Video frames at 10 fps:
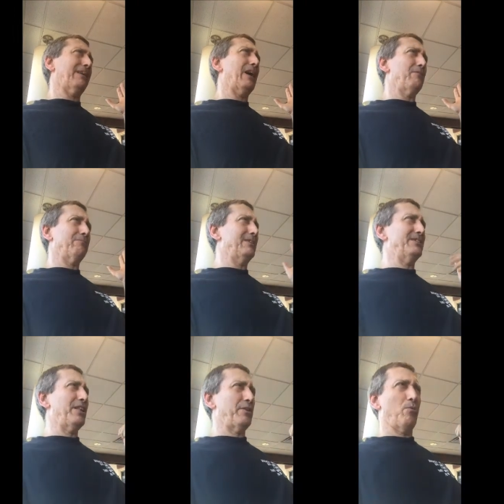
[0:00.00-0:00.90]
I don't.
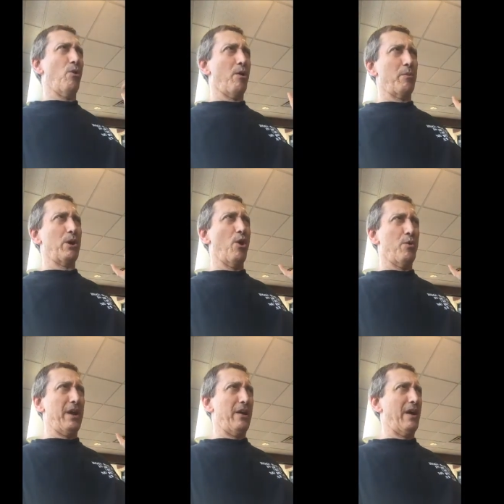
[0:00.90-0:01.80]
There's nothing wrong with
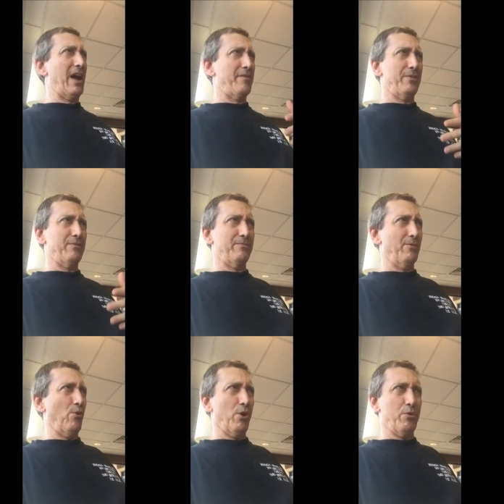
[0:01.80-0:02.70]
going there, having
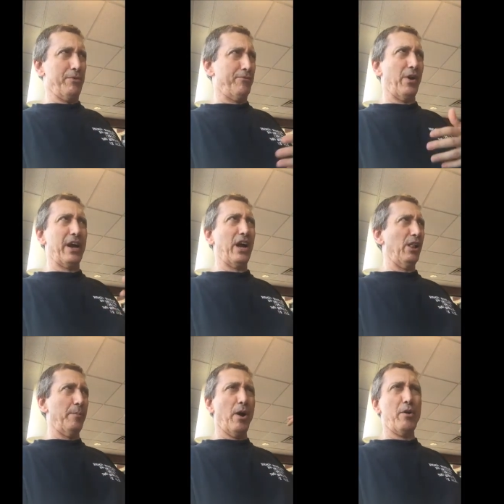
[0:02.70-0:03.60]
ordering fried
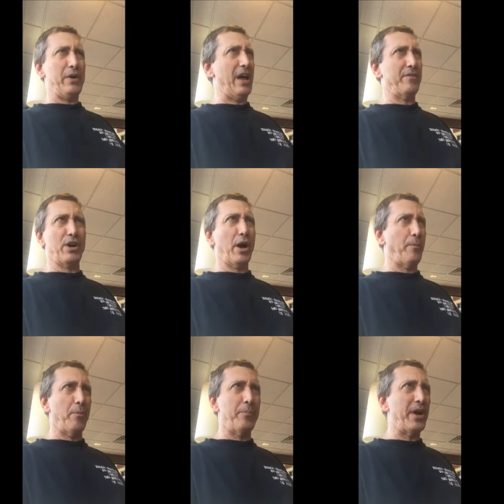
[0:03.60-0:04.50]
calamari and having no, a
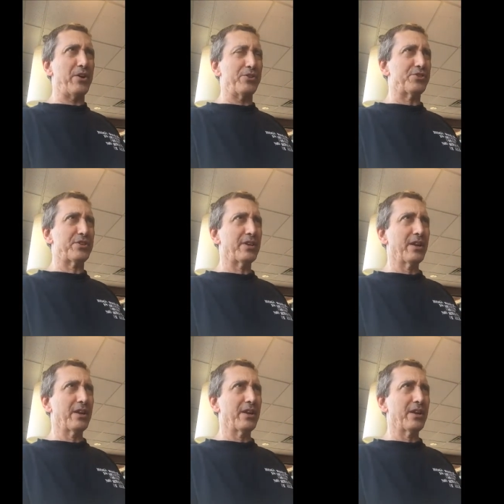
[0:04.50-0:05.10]
couple I beers. I know, I know.